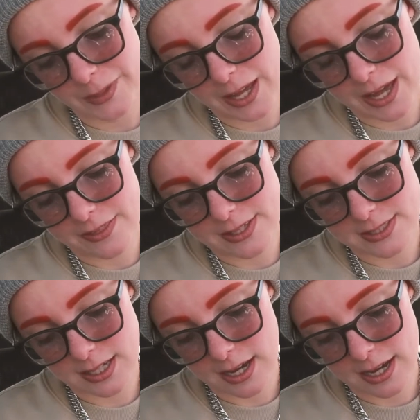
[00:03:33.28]
And
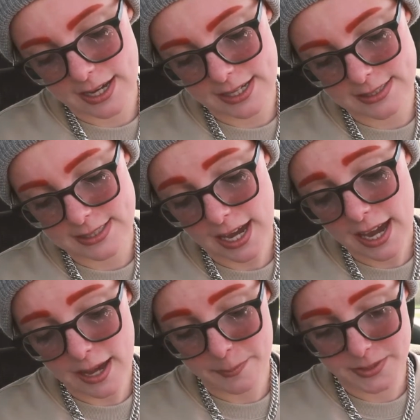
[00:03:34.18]
this guy
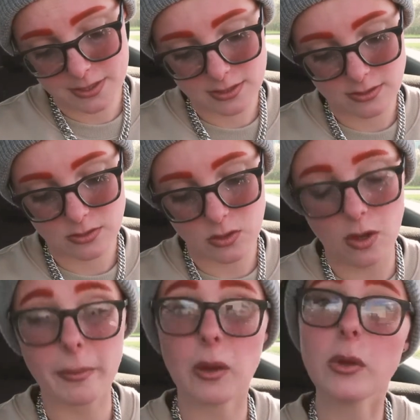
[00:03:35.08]
taps
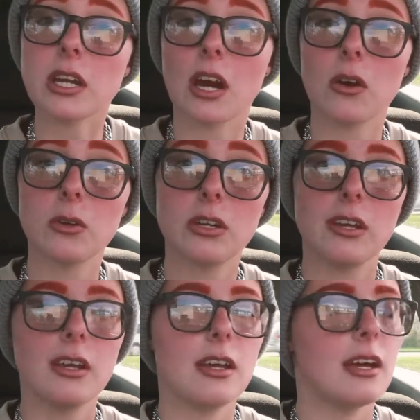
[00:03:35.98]
on my window,
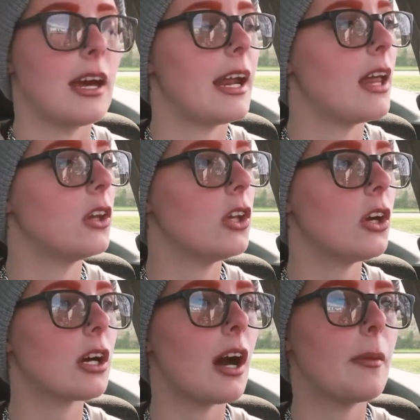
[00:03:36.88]
and I
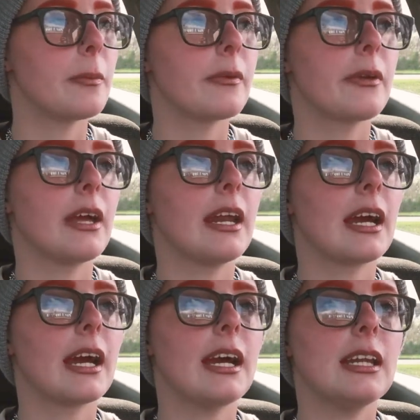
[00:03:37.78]
look up, and
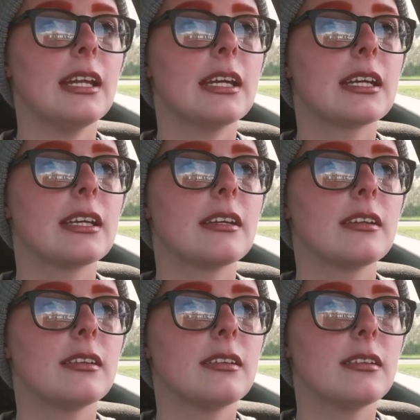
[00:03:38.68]
I kind of, like,
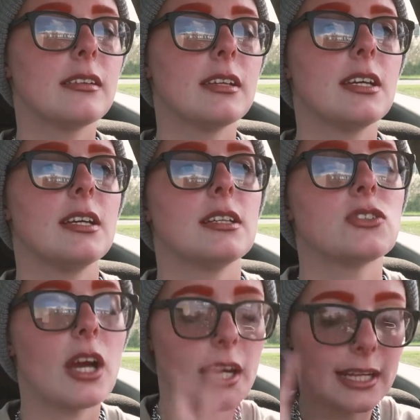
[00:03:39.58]

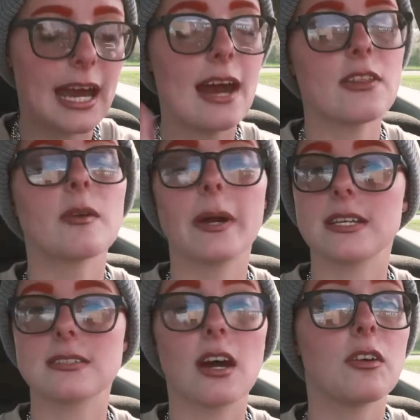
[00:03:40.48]
try to gather
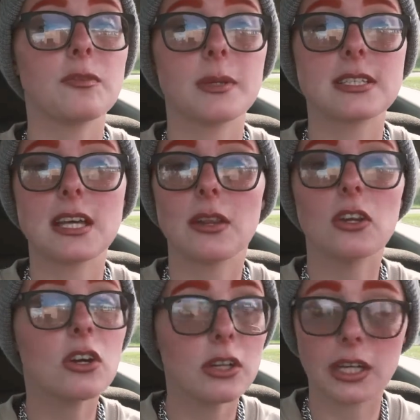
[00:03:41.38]
myself, because I
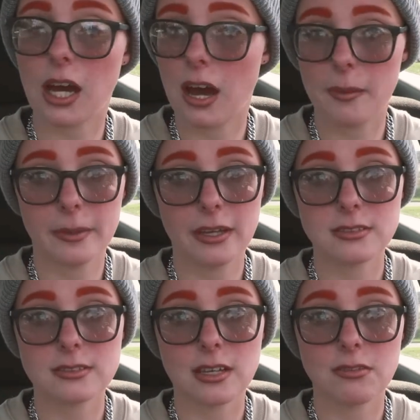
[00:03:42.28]
look like a hot
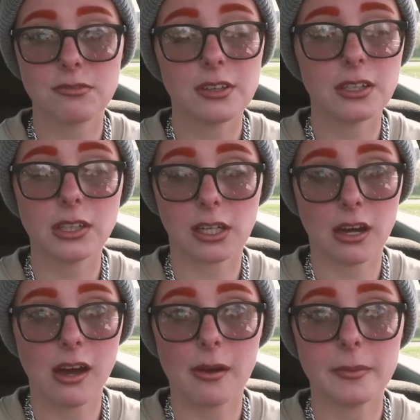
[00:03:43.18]
mess. I feel like a
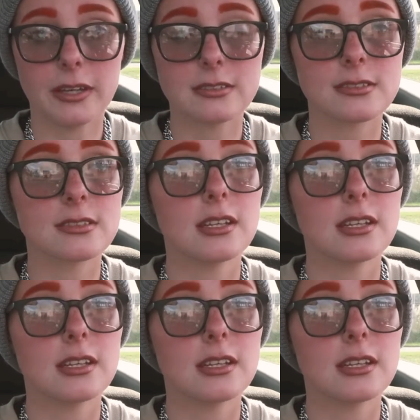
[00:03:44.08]
hot mess.